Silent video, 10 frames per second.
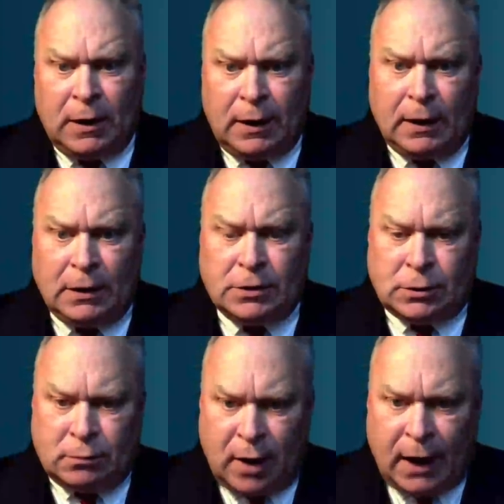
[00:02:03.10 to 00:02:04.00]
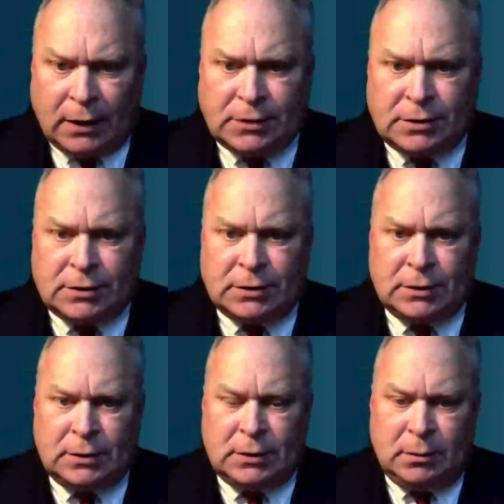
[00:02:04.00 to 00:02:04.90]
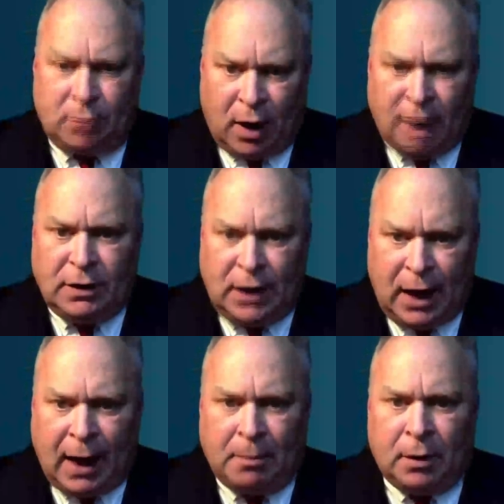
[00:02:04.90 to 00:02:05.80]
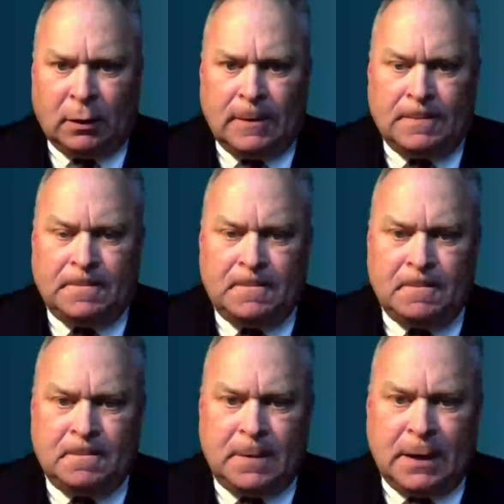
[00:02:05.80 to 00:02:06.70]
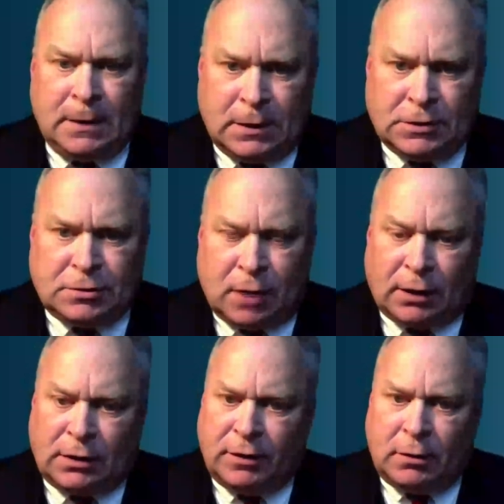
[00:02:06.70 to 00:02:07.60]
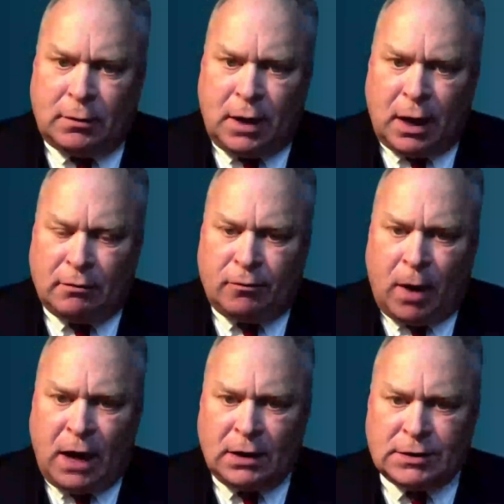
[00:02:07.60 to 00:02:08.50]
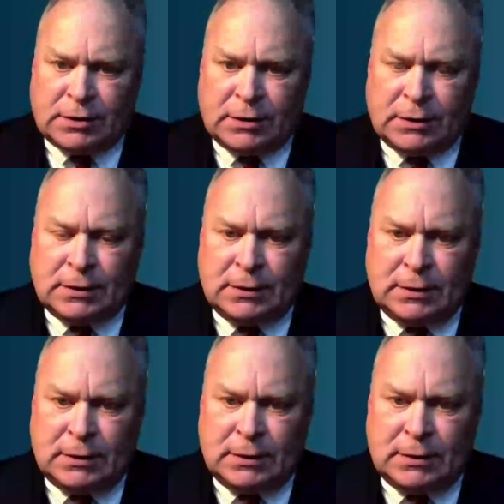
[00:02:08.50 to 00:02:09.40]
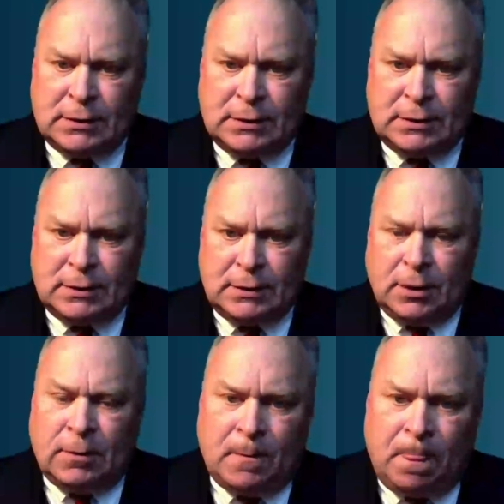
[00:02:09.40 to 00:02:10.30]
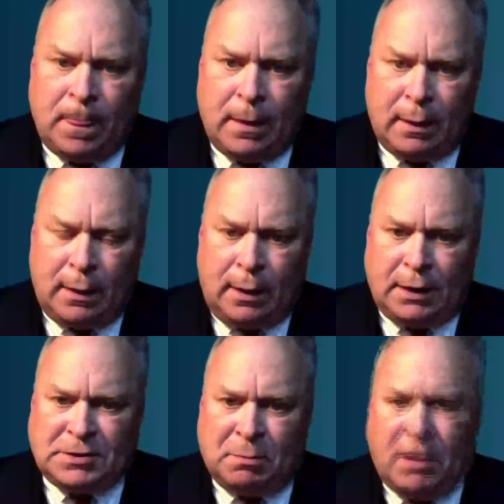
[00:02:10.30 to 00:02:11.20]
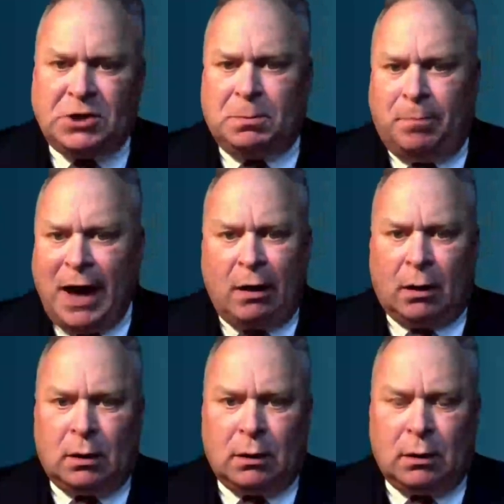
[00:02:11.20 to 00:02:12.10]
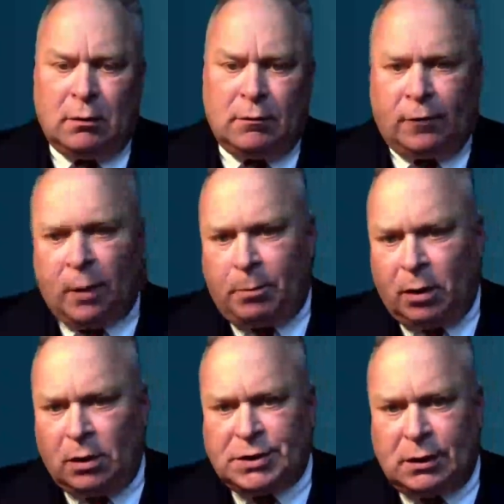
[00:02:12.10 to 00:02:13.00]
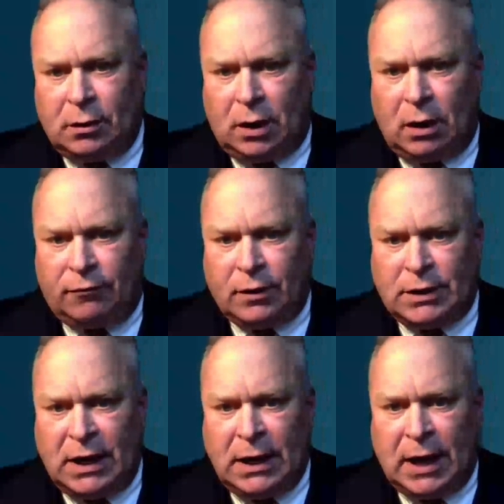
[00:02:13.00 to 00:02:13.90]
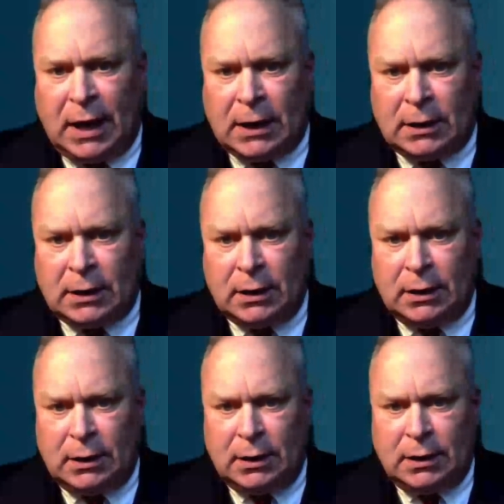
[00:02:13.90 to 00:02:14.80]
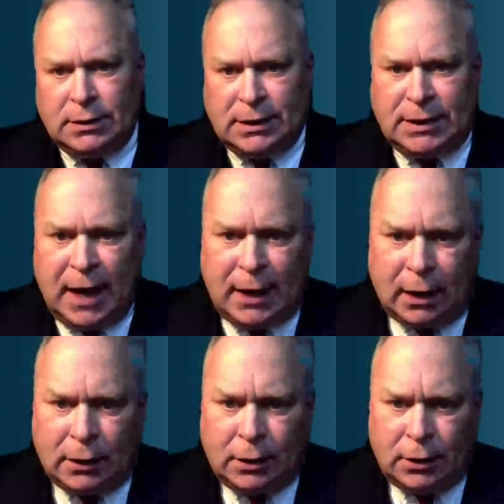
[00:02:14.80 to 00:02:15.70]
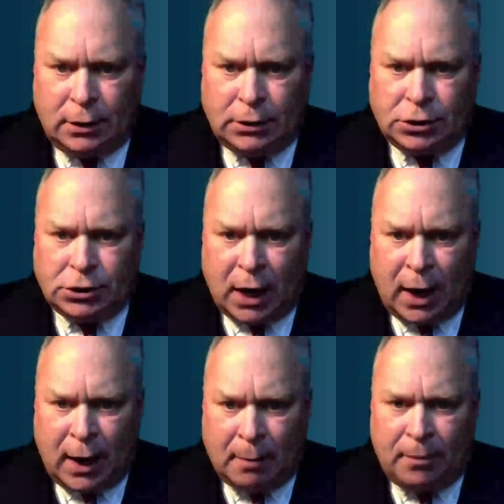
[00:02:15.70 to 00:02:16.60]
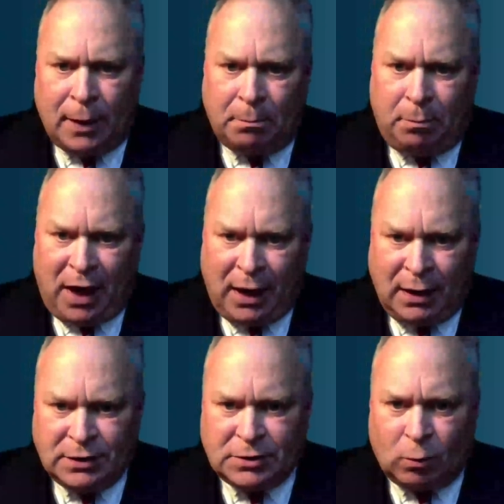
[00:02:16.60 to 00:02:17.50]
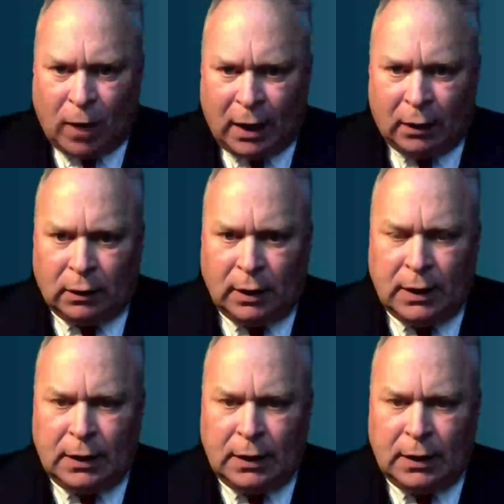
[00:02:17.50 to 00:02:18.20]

It directs private capital in constructive and creative ways. You know, it's much better for a person looking for daycare to get a good job that pays well